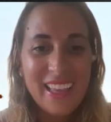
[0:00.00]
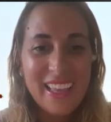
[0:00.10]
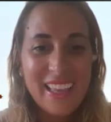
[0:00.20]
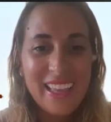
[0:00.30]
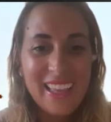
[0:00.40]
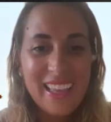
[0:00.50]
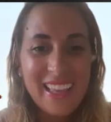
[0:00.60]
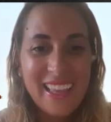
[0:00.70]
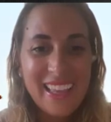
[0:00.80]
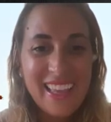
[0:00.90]

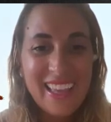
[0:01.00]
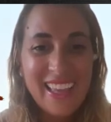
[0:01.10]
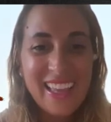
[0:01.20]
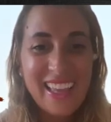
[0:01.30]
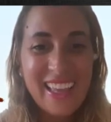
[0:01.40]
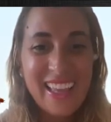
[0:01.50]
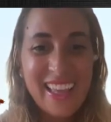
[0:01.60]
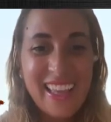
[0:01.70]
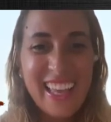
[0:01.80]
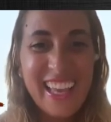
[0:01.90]

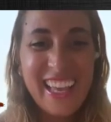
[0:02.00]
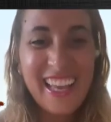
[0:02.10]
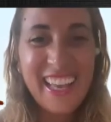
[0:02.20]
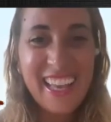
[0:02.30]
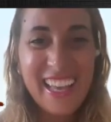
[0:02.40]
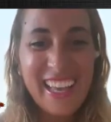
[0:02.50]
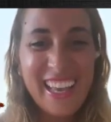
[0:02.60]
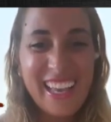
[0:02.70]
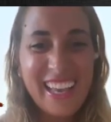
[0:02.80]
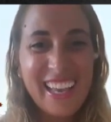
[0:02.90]

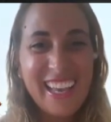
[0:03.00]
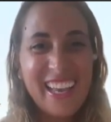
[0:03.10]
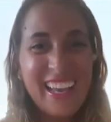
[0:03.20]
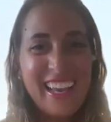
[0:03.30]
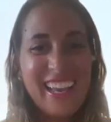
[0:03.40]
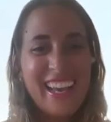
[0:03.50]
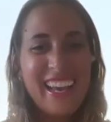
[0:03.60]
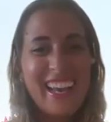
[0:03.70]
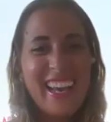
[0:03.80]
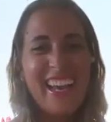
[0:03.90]

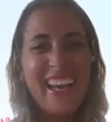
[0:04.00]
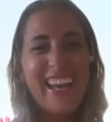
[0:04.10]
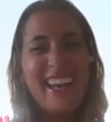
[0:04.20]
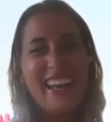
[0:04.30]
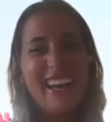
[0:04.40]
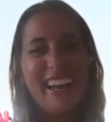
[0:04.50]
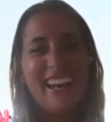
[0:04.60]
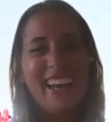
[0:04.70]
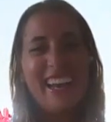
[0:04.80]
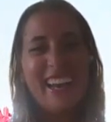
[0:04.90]

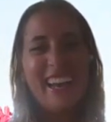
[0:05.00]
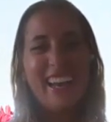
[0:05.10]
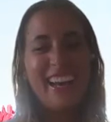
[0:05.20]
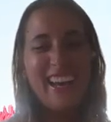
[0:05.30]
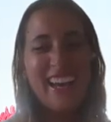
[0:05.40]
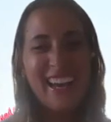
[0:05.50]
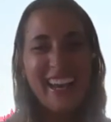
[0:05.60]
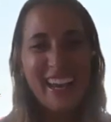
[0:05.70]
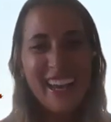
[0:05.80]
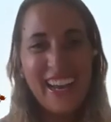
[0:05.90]

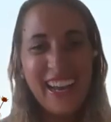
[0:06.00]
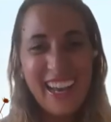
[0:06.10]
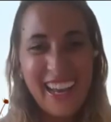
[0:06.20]
This person isn't speaking.